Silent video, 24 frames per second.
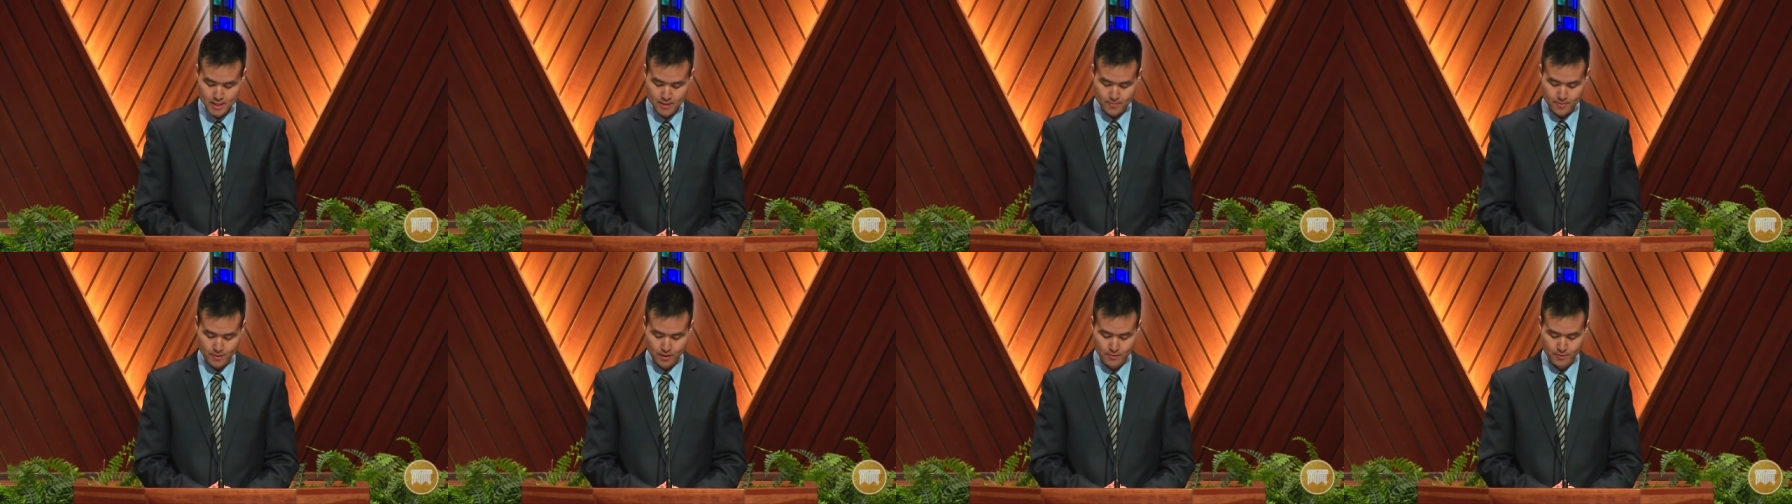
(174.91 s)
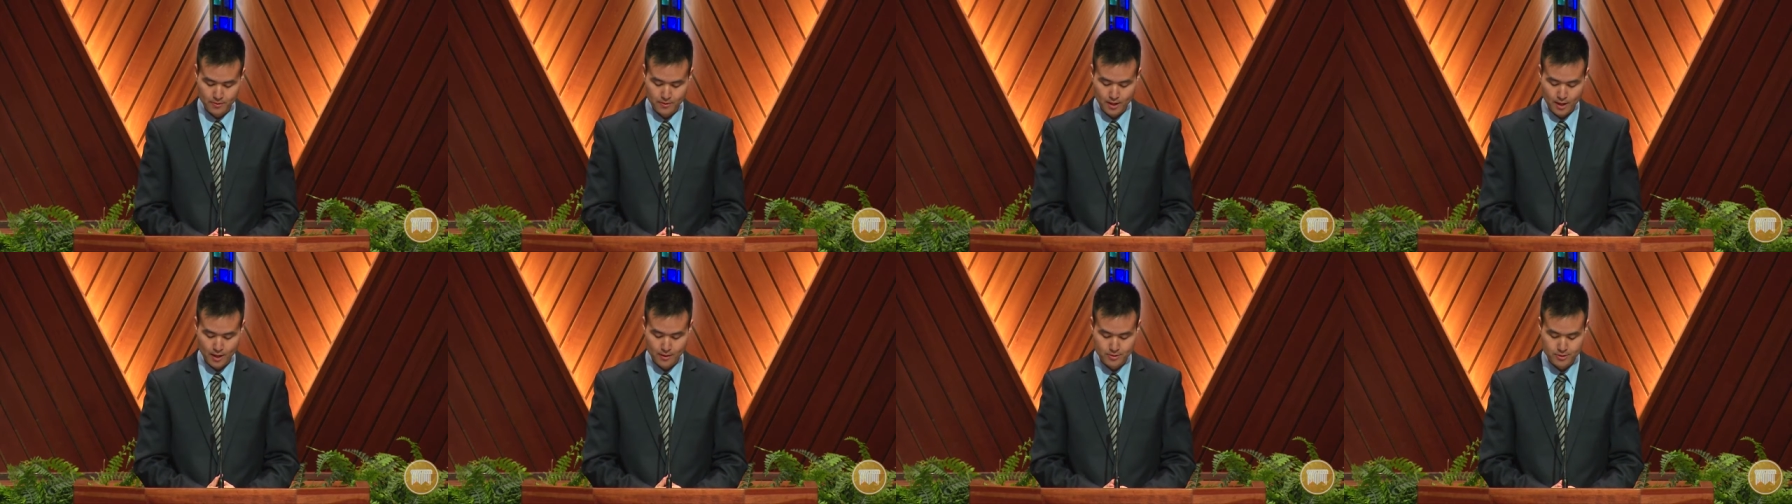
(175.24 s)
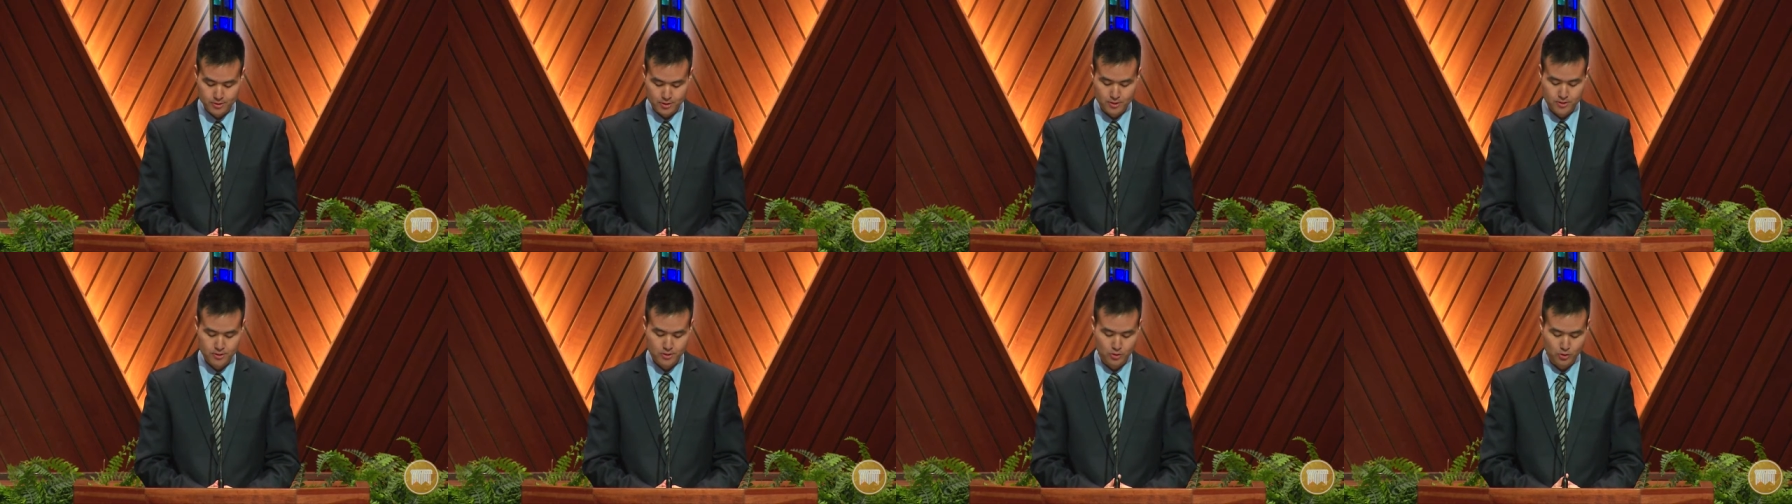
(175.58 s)
But I, w- I was
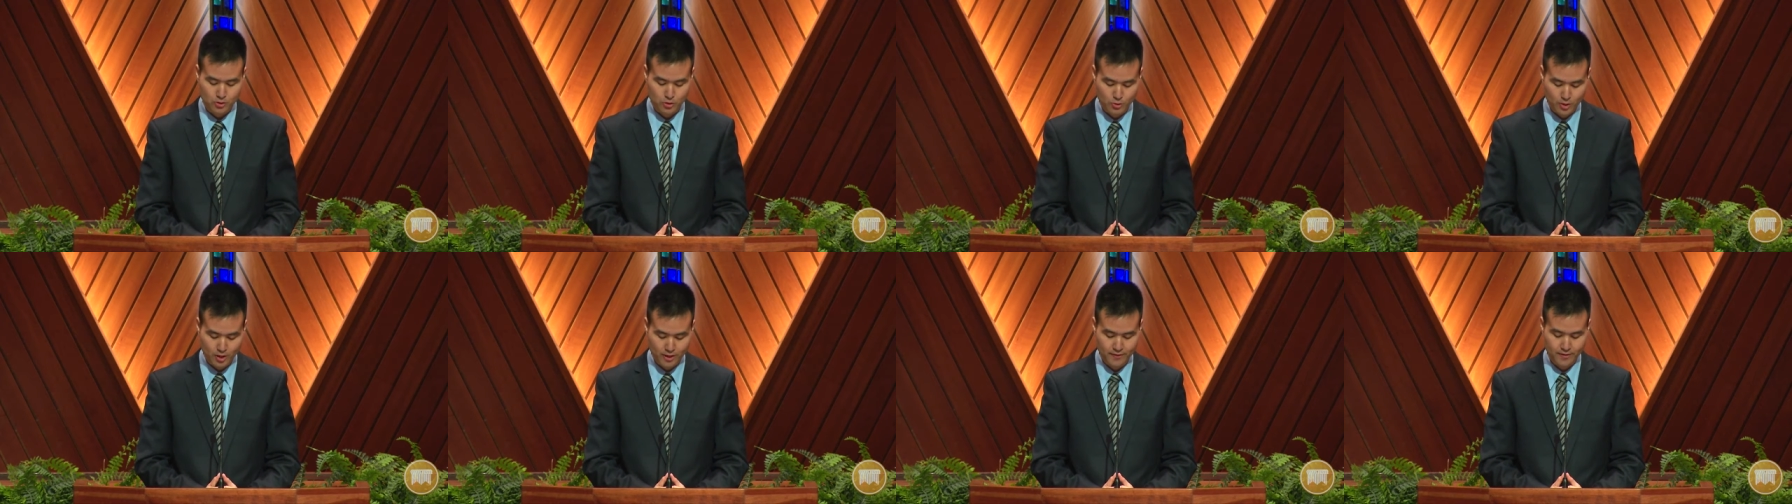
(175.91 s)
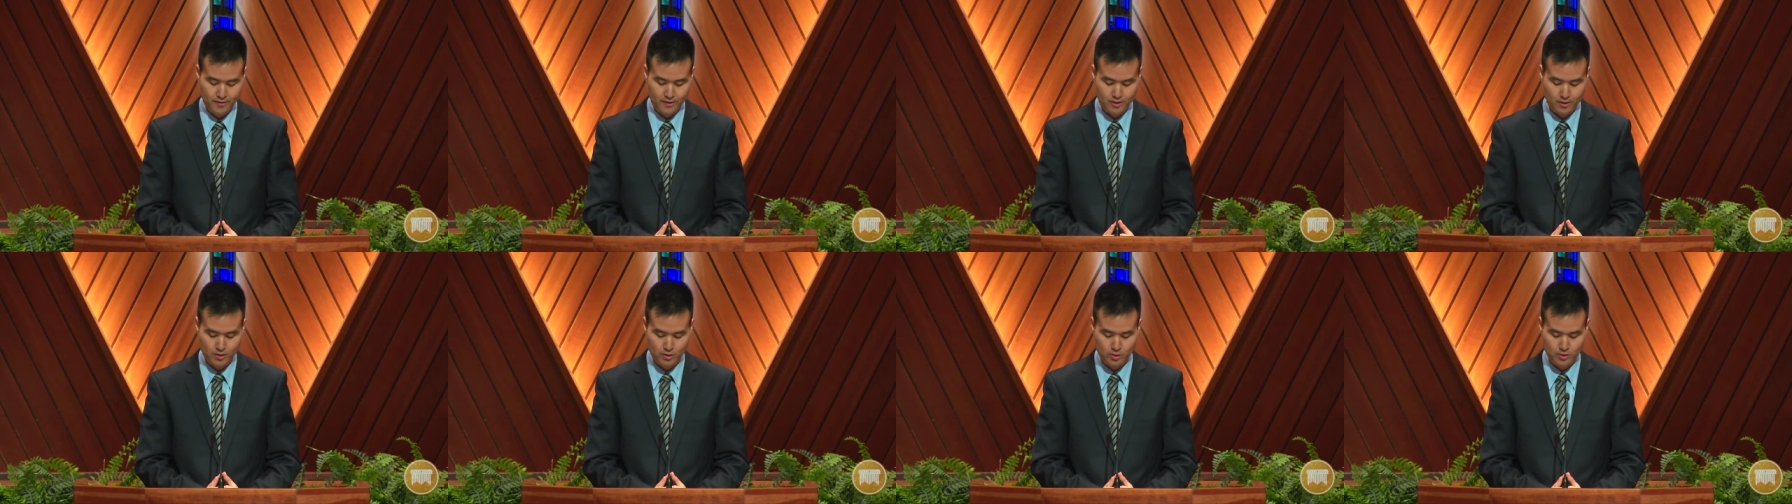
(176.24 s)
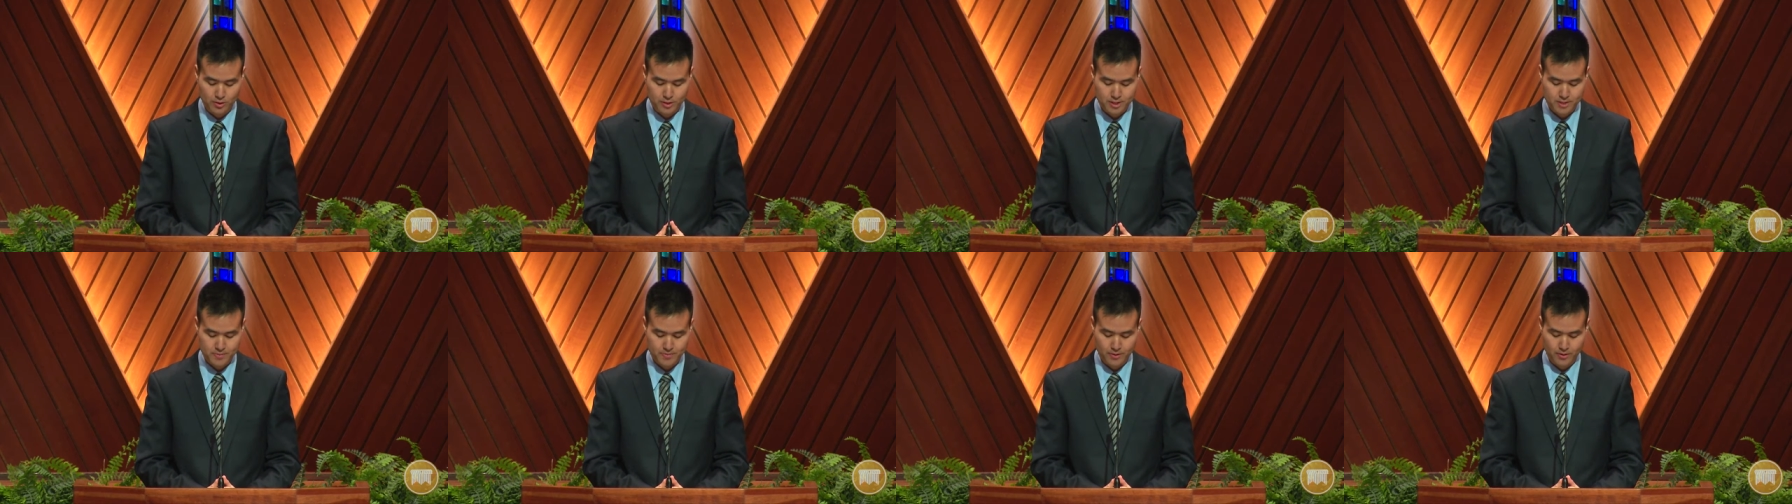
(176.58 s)
also grieving the
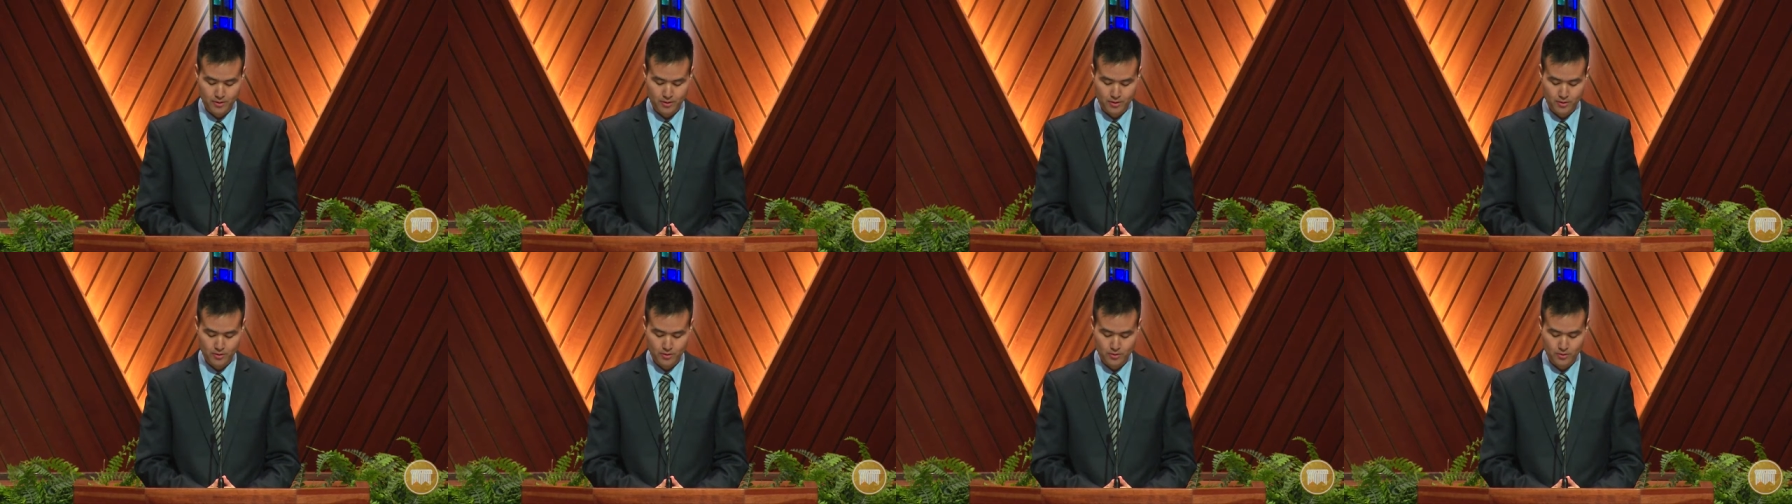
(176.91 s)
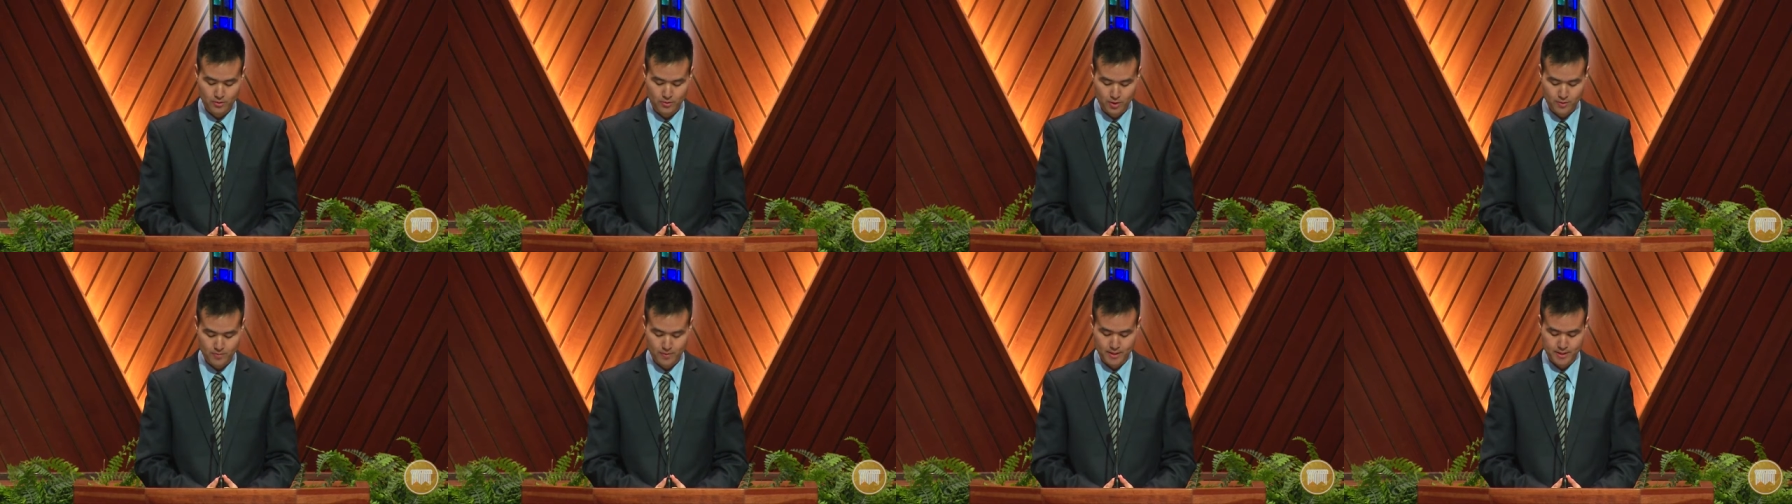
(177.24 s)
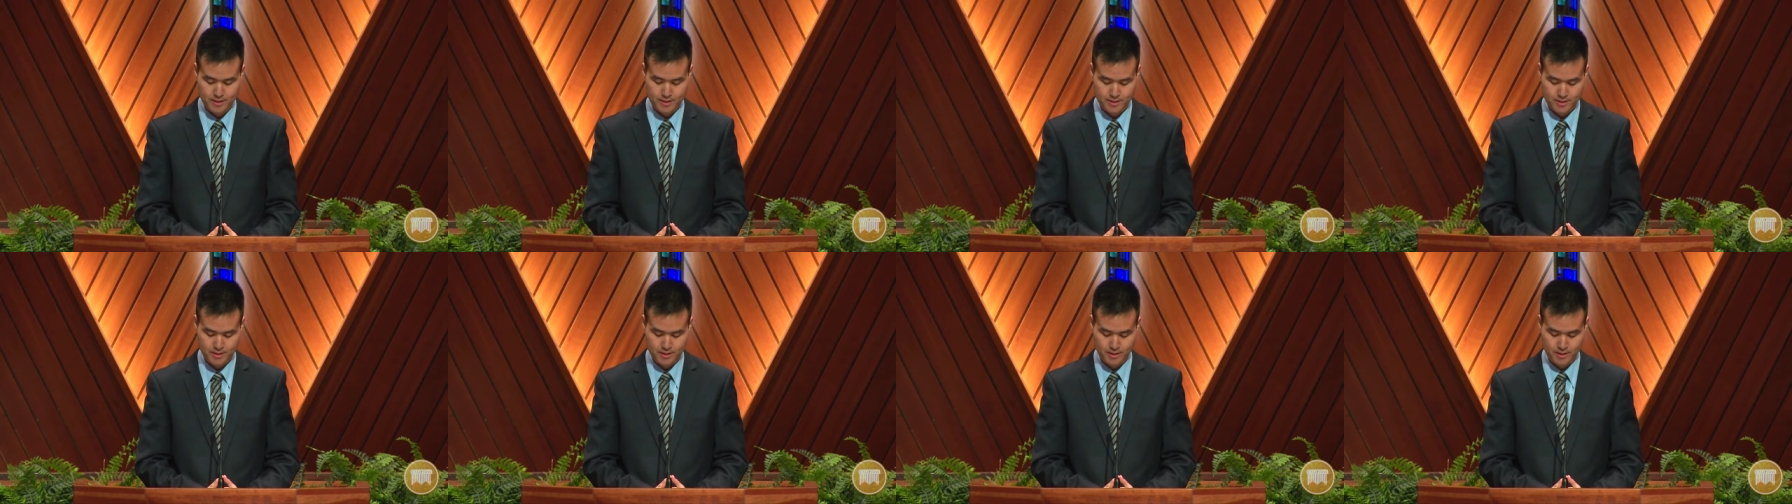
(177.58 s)
Holy Spirit with my
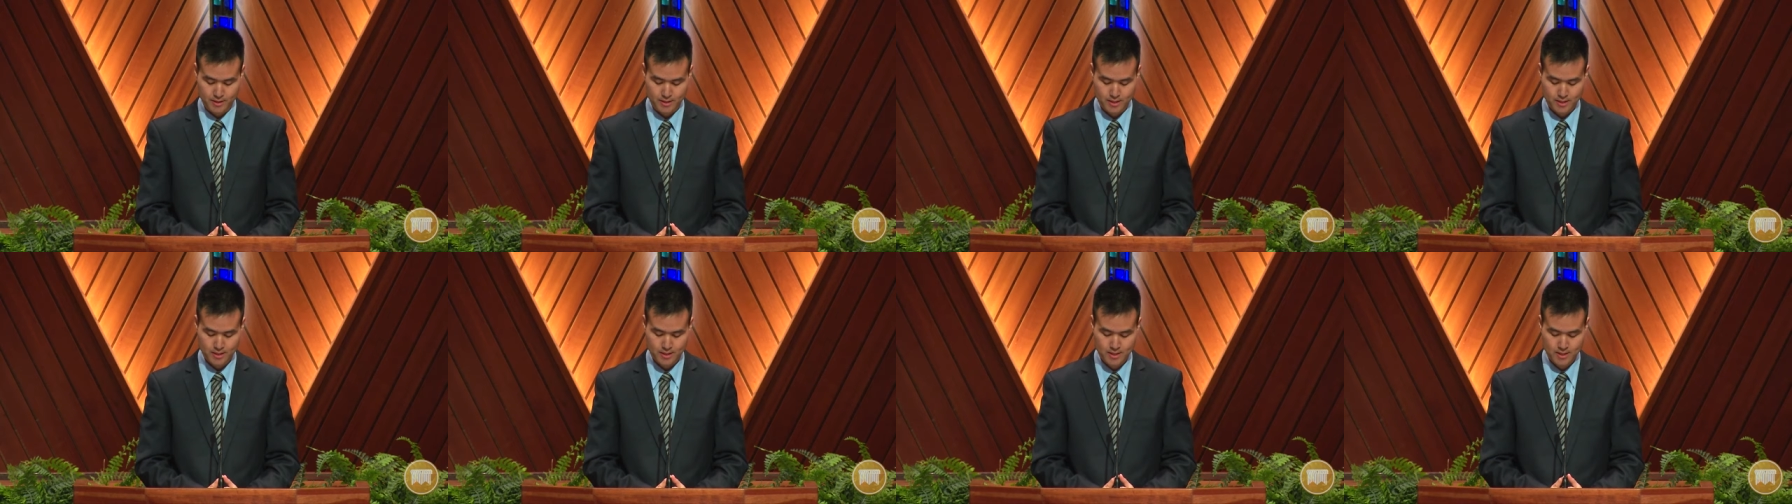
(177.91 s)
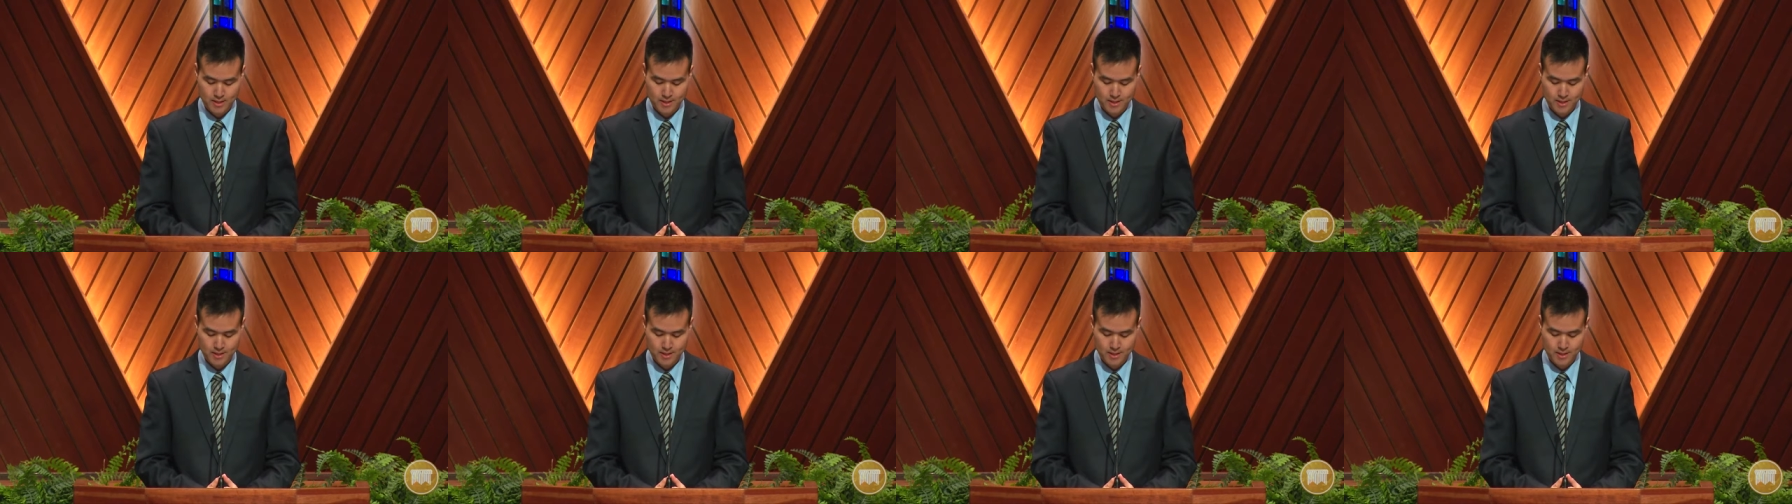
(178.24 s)
sin,